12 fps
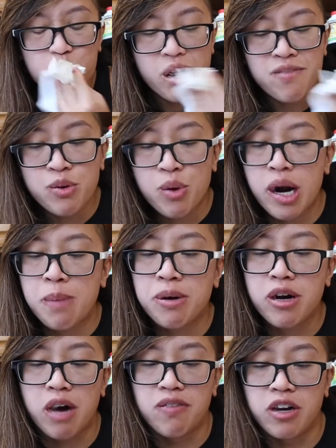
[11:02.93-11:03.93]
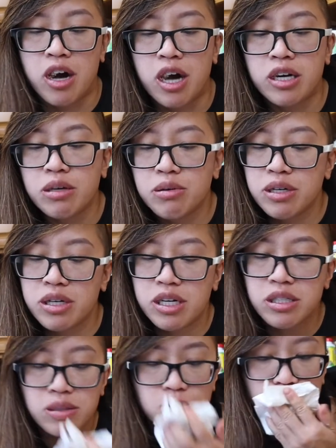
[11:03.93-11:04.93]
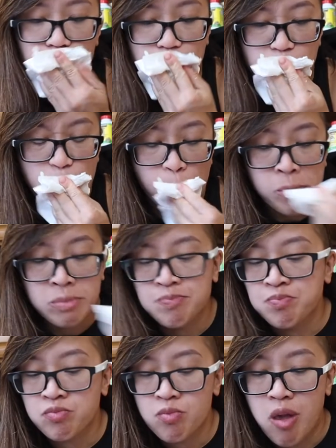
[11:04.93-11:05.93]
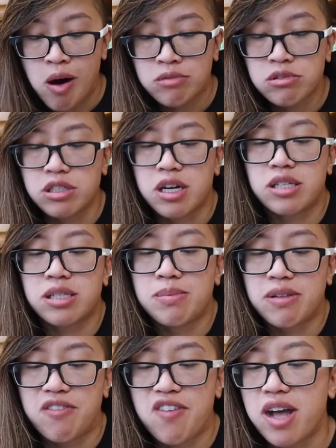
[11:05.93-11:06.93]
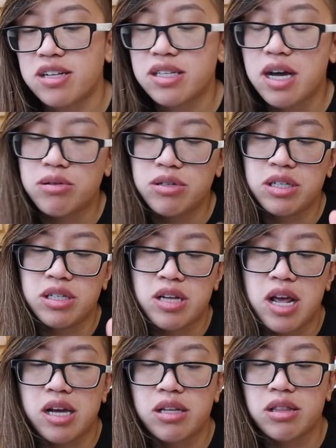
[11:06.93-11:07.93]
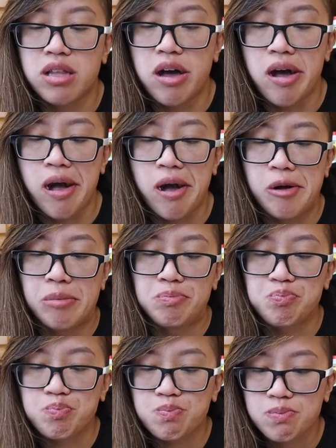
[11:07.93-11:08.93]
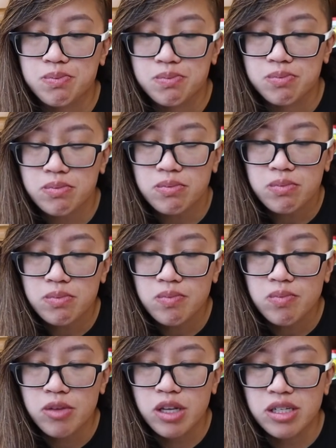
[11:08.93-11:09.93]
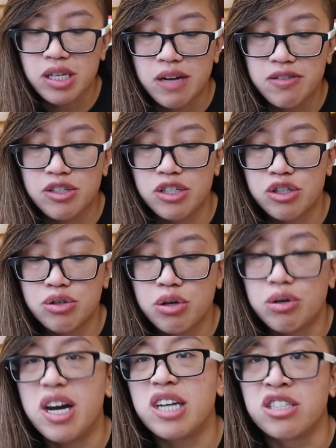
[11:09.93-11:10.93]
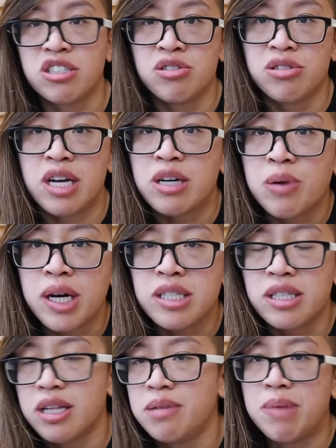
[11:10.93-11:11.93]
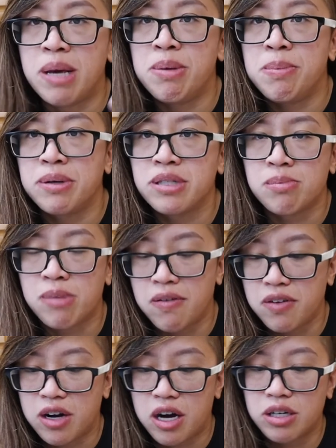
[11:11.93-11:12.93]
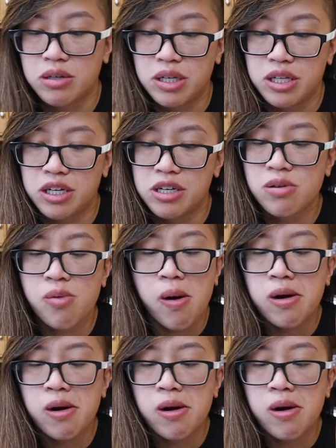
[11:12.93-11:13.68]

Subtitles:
If you want to put avocado in this, to cut some of the fats out, you can take the, instead of using 2 whole eggs, just use egg whites and then maybe put some avocado in there.